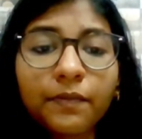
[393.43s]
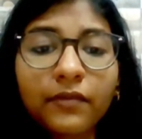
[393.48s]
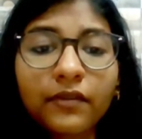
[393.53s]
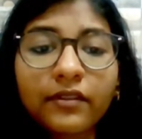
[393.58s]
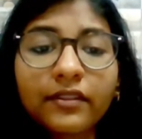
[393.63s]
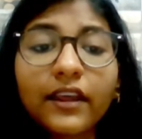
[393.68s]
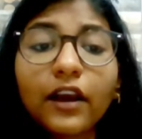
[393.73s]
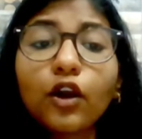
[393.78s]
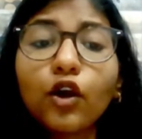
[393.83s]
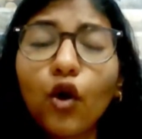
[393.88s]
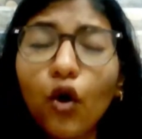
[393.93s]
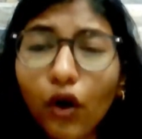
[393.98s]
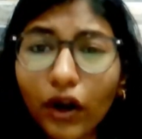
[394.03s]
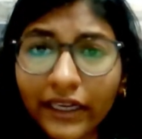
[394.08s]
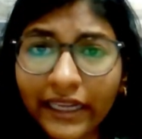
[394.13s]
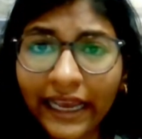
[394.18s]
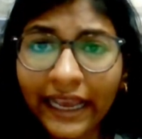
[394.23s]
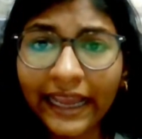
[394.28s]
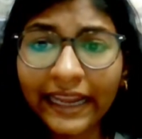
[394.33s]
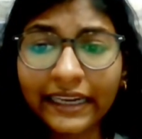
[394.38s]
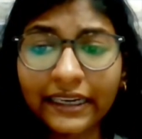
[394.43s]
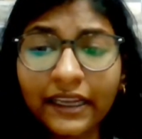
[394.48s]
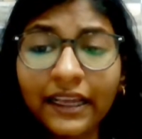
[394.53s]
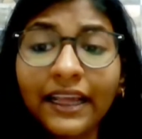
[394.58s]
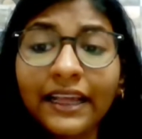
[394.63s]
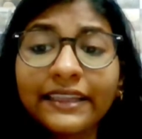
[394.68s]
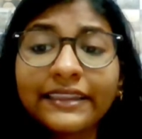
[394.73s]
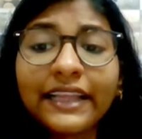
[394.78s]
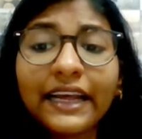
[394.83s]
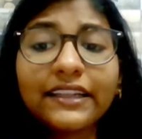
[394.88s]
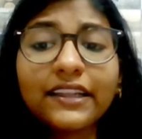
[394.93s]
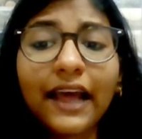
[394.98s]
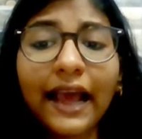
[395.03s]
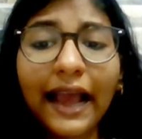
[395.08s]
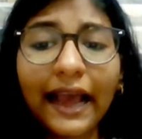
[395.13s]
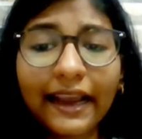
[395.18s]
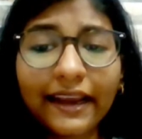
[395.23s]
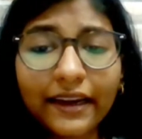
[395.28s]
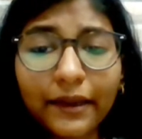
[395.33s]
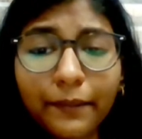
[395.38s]
The court held that the
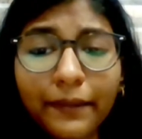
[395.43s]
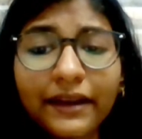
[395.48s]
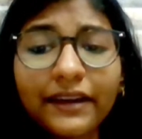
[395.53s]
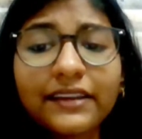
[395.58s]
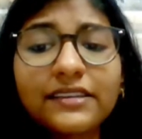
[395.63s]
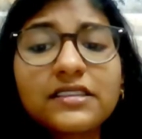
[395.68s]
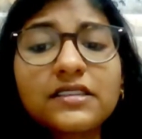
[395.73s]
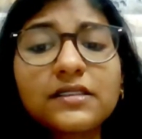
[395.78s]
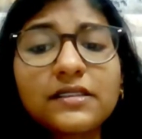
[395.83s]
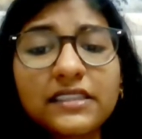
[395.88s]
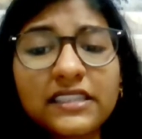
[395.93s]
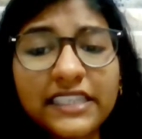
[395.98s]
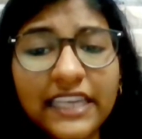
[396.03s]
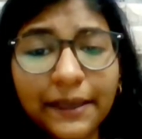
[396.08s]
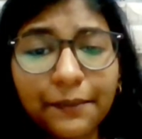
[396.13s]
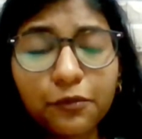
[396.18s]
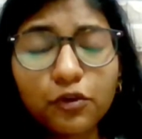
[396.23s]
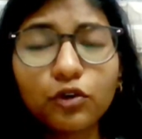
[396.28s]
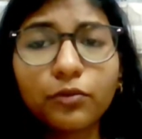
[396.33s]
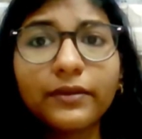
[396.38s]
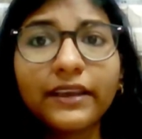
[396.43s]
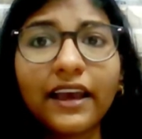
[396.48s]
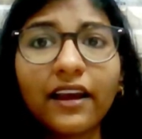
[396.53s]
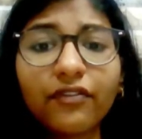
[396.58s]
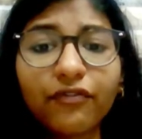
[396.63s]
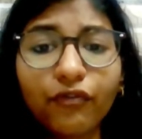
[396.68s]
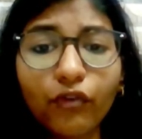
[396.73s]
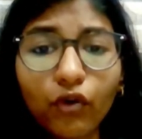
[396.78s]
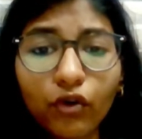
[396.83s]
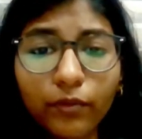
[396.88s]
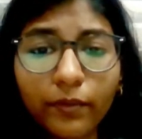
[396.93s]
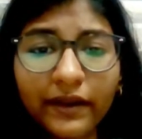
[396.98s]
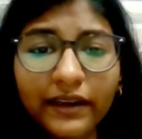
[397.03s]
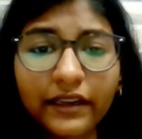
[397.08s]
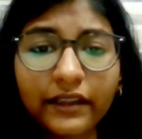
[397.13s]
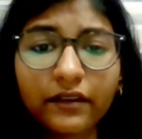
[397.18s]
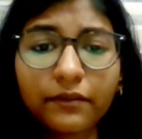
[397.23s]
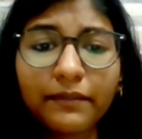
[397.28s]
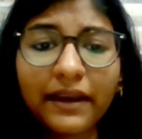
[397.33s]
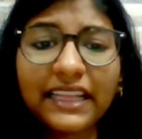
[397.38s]
agreement is deemed to be
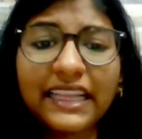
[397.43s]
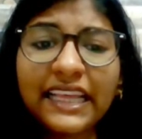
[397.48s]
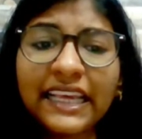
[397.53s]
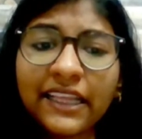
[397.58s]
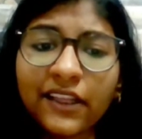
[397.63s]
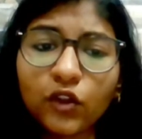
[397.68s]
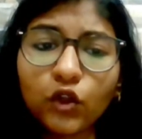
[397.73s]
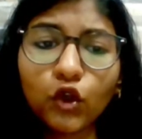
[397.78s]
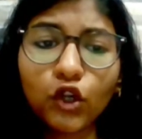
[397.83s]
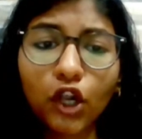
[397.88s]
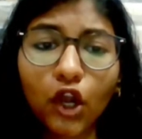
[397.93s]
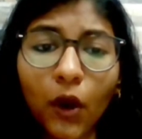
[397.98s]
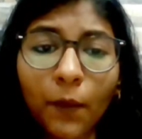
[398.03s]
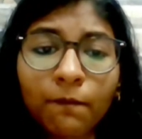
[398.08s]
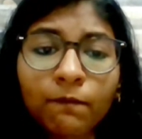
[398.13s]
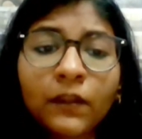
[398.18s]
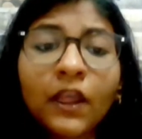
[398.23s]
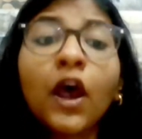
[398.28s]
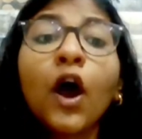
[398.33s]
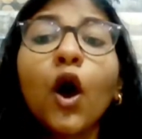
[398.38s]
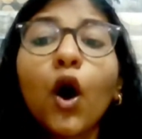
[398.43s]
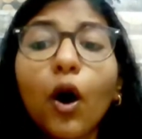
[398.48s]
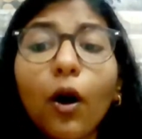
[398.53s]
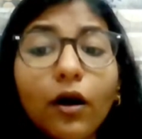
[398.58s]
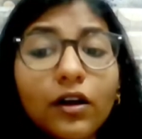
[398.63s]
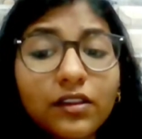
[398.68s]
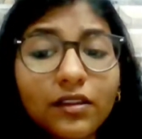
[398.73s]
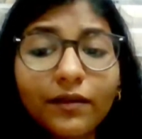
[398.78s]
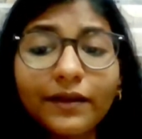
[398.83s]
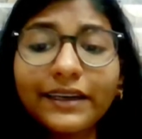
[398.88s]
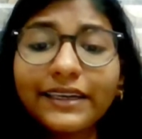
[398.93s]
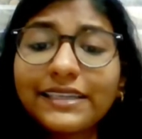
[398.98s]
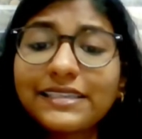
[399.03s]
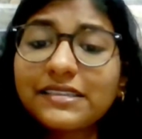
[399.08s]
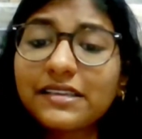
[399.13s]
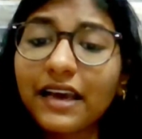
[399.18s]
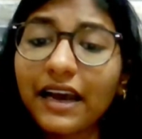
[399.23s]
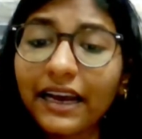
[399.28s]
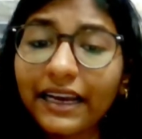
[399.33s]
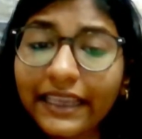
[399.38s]
forbidden by the Hindu law. Also, it is
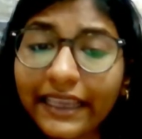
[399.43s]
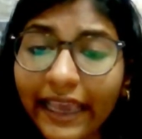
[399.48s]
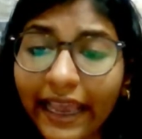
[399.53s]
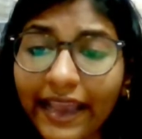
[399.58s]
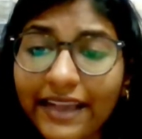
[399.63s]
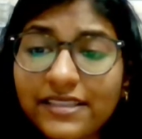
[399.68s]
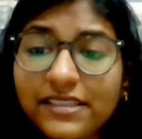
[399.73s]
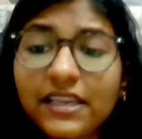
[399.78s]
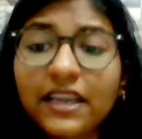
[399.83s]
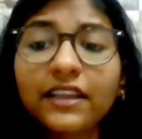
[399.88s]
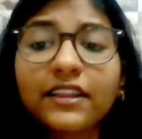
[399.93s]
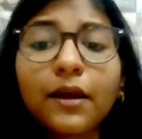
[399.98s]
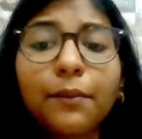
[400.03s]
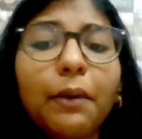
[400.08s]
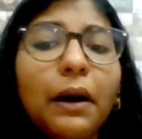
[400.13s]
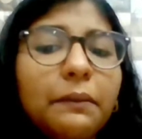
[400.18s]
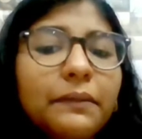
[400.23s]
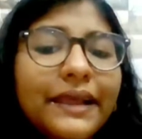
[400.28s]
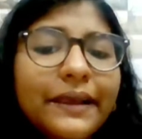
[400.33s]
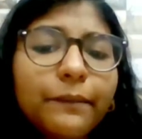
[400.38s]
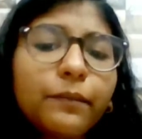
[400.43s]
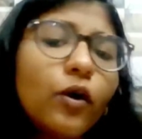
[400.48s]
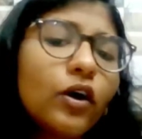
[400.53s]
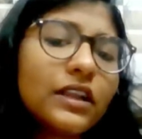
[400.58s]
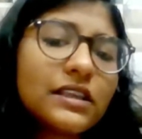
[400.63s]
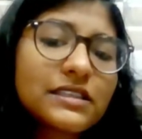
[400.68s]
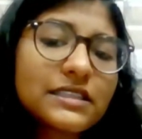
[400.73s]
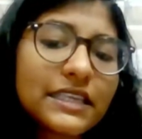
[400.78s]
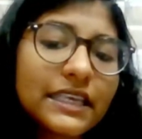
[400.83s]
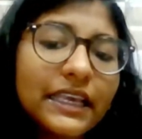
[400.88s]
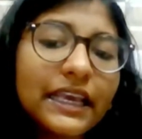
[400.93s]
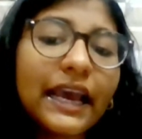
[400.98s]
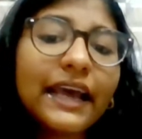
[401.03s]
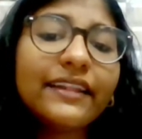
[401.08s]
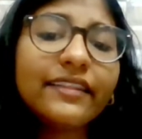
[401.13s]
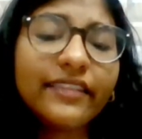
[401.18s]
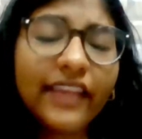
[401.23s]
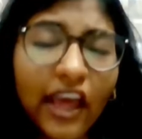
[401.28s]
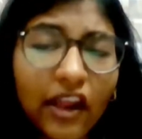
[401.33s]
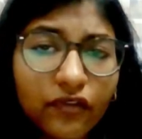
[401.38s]
against the public policy
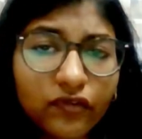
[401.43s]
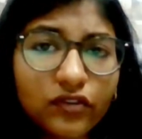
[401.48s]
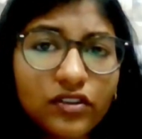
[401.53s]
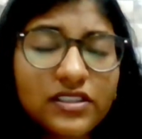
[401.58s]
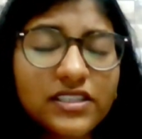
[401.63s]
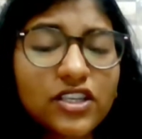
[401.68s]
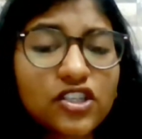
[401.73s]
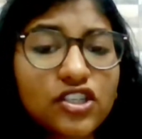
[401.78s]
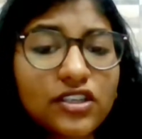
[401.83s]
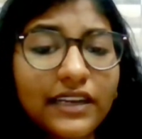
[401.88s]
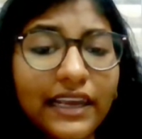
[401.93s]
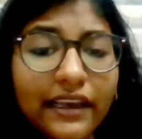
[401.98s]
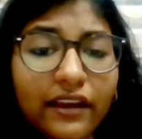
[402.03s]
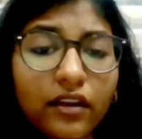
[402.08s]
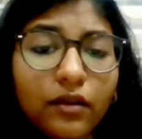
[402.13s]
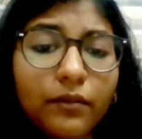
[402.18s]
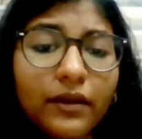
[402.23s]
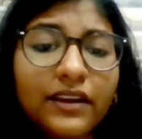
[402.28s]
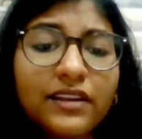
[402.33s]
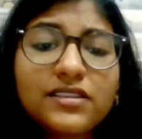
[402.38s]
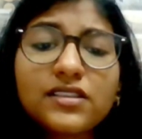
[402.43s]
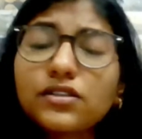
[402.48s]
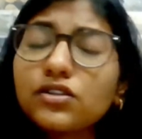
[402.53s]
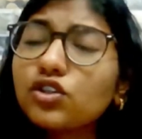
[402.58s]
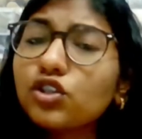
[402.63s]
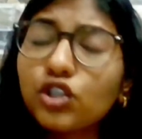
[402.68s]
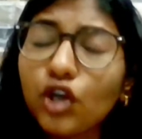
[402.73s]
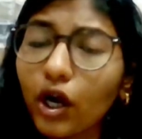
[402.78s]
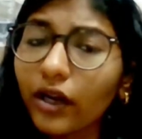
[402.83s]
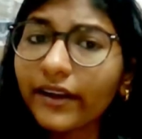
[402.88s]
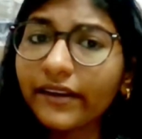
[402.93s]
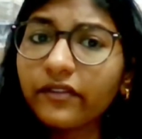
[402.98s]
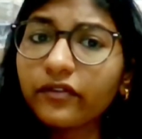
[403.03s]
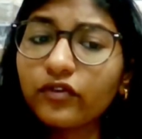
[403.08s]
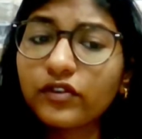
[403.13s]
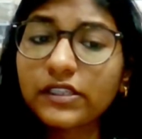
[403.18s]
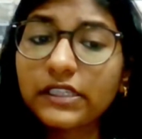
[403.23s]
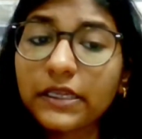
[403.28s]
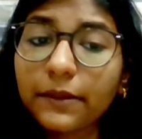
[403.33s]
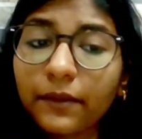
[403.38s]
and therefore such an agreement is not
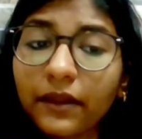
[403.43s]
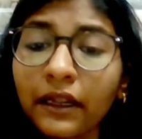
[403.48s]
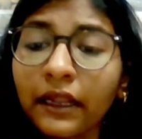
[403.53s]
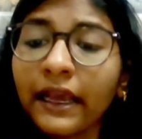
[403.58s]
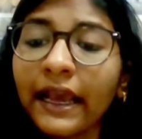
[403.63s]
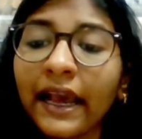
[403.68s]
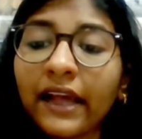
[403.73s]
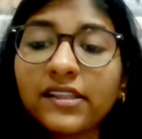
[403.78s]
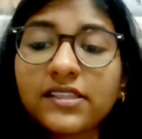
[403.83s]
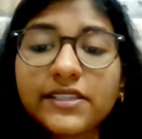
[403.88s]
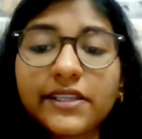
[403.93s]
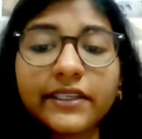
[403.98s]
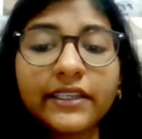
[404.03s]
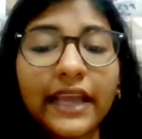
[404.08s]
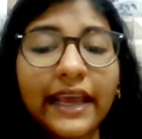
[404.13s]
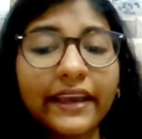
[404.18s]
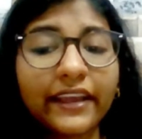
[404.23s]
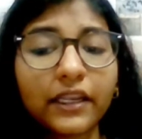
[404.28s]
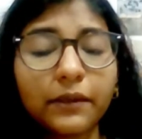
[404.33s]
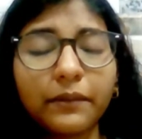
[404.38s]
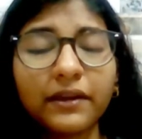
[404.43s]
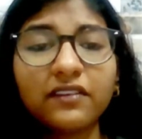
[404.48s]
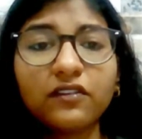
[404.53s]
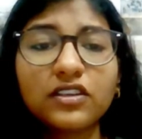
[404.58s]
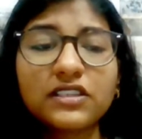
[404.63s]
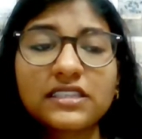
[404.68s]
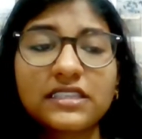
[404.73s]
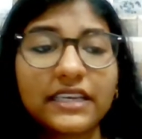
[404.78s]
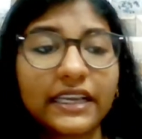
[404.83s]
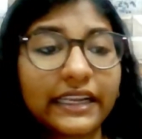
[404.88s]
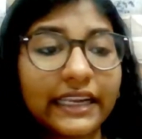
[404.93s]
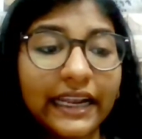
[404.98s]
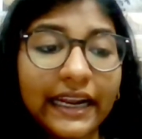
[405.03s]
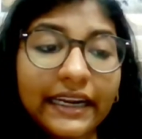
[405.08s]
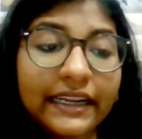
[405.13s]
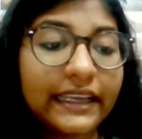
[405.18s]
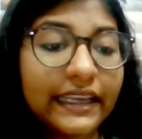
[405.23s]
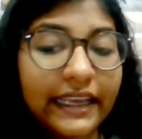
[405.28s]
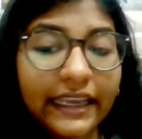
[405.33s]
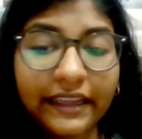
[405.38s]
enforceable. Hence, the agreement was declared
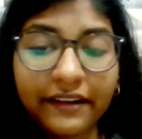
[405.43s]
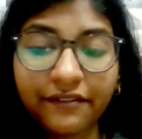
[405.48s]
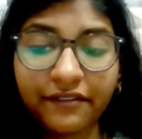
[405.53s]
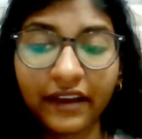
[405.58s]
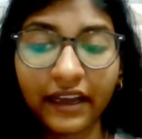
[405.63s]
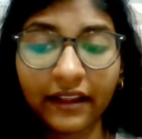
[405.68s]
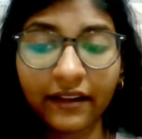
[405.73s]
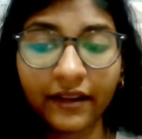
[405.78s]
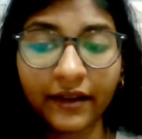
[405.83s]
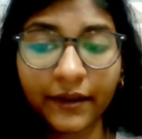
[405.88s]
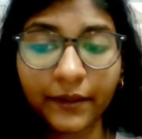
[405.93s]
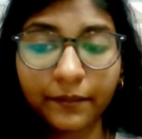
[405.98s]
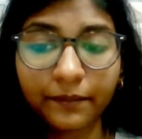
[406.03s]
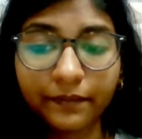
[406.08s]
invalid.